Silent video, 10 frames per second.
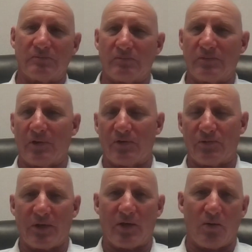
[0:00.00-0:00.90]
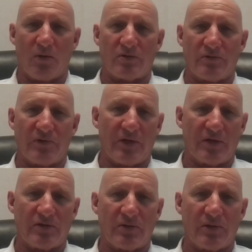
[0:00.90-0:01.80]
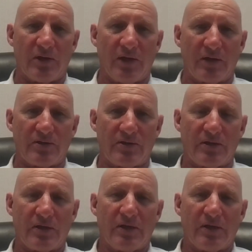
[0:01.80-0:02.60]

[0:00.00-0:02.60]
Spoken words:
3/4 of an inch to an inch